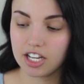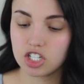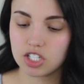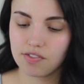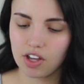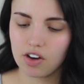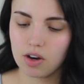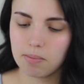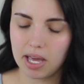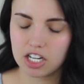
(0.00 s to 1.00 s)
I just
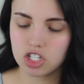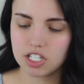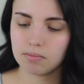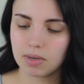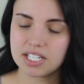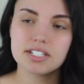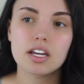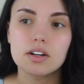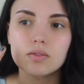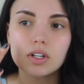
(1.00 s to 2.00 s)
feel matches my
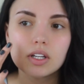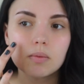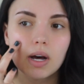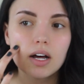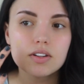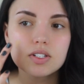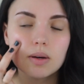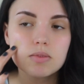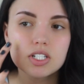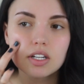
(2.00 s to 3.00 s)
skin really well. So
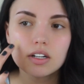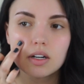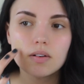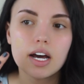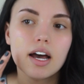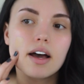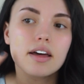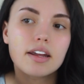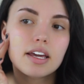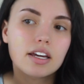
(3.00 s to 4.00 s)
I'm just gonna go
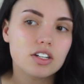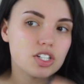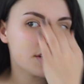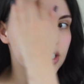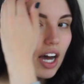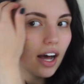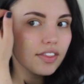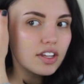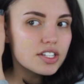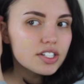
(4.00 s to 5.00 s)
ahead and just dot
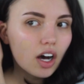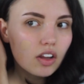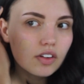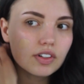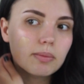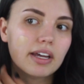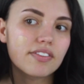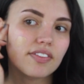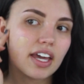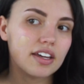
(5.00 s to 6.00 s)
this all over my
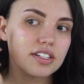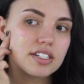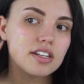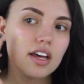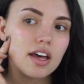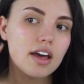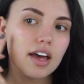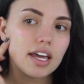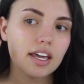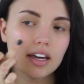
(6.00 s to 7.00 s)
face.
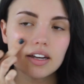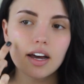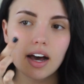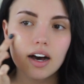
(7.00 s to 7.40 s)
And